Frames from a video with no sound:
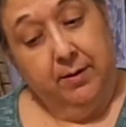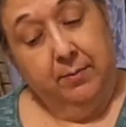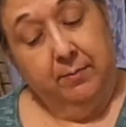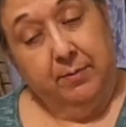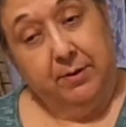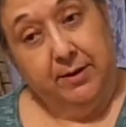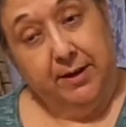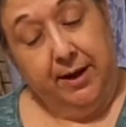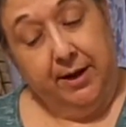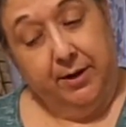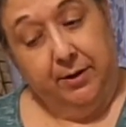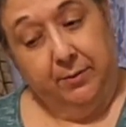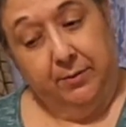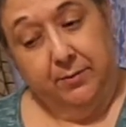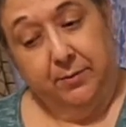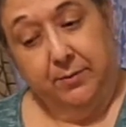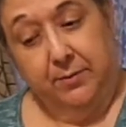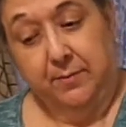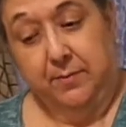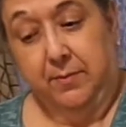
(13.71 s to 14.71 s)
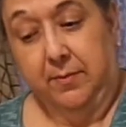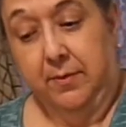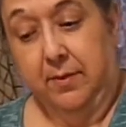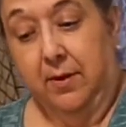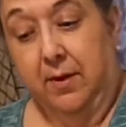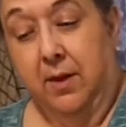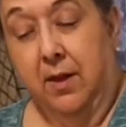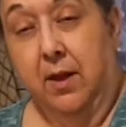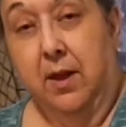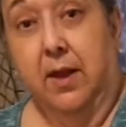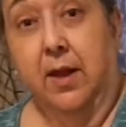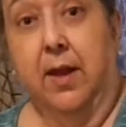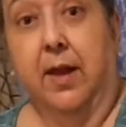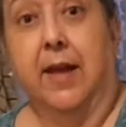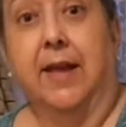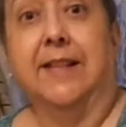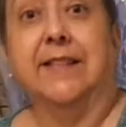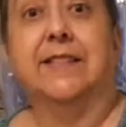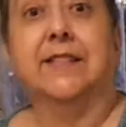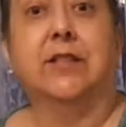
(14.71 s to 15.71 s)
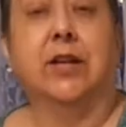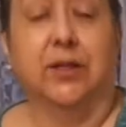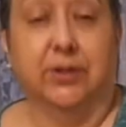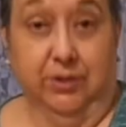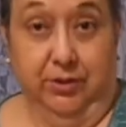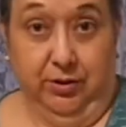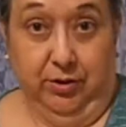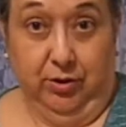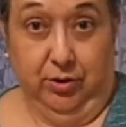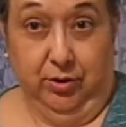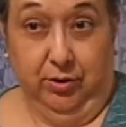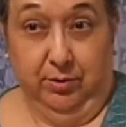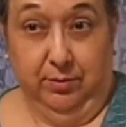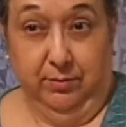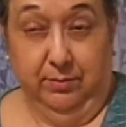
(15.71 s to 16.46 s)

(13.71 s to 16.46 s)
potatoes and sausage.